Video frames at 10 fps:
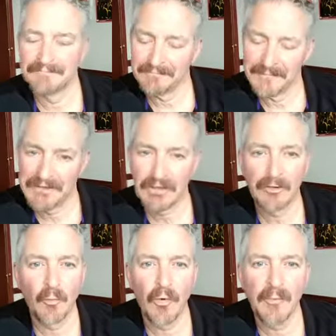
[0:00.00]
share a
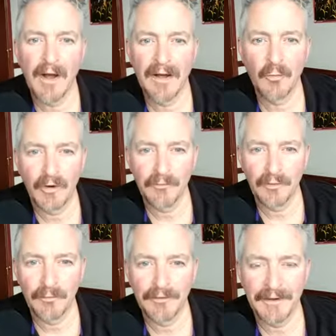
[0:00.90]
warm hug where
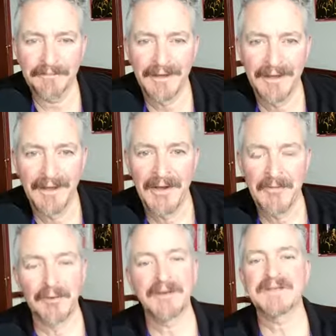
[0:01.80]
appropriate.
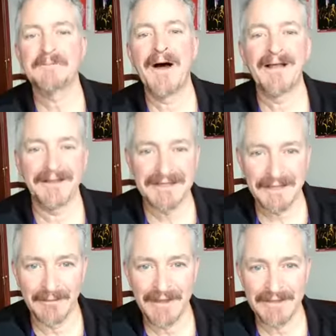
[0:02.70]
Put a smile on
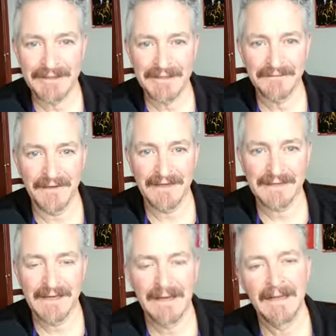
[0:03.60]
somebody else's
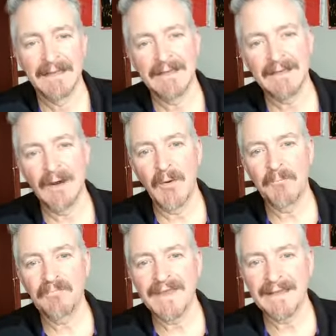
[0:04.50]
face. You know,
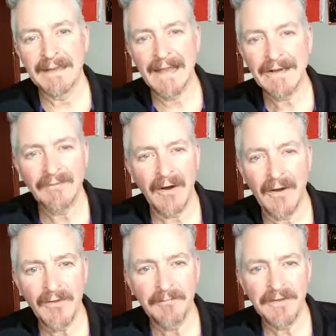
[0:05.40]
in light of
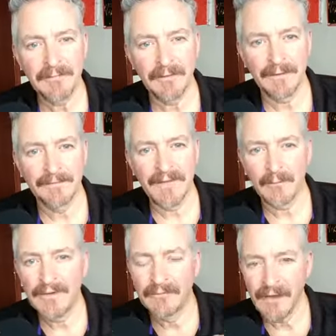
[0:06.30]
all the people that
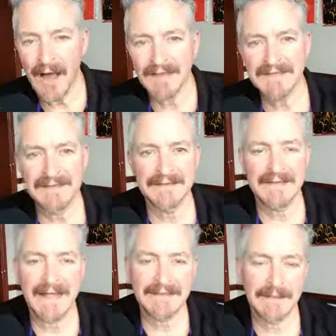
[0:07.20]
we've lost in this
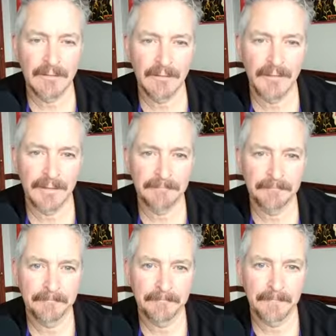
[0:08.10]
last little bit,
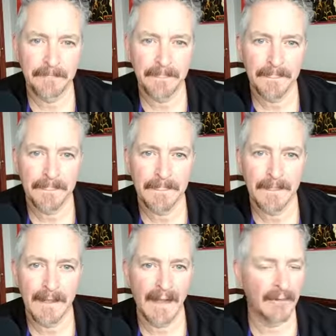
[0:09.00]

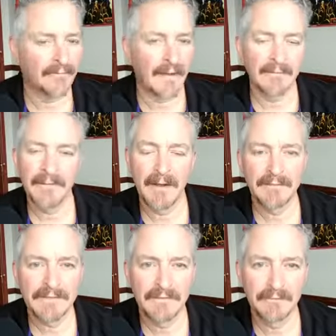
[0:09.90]
and our family
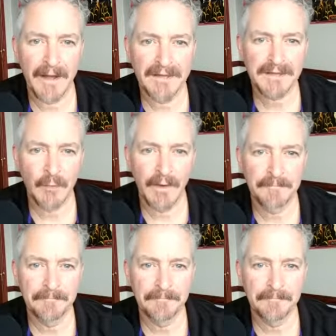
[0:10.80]
members who have passed away,